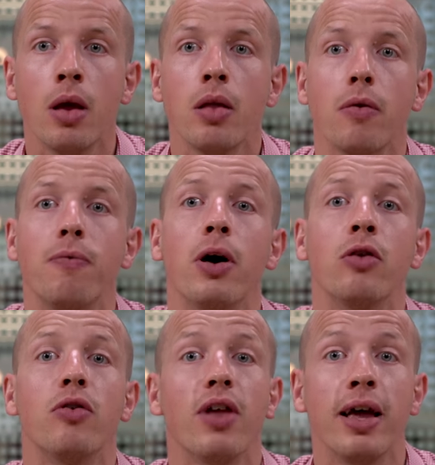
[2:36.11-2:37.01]
The fund
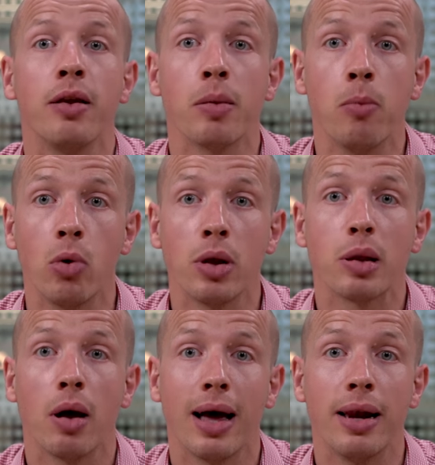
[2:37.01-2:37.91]
retains a
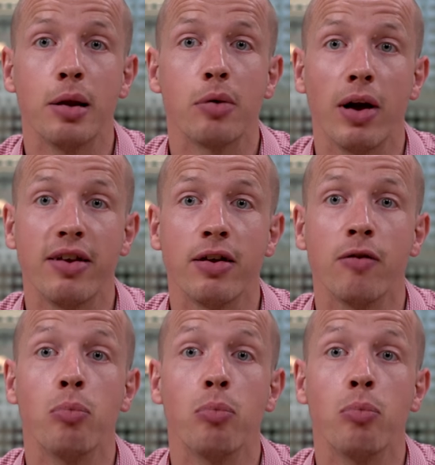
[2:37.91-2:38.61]
Morningstar analyst rating of